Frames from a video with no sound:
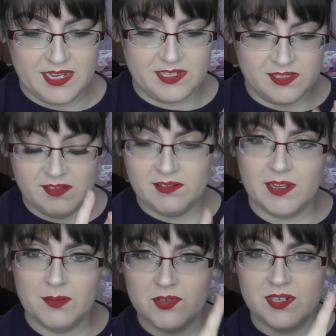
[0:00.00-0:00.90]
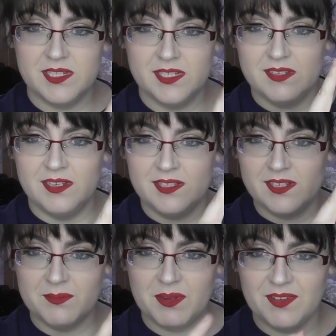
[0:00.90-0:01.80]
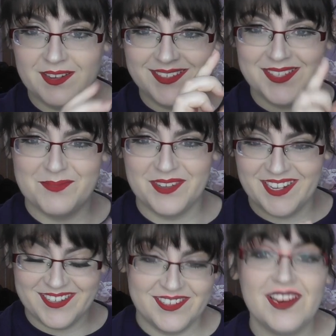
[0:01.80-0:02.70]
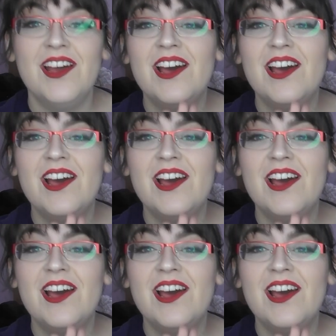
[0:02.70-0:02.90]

It does look like I'm trying to insert my finger somewhere that it should.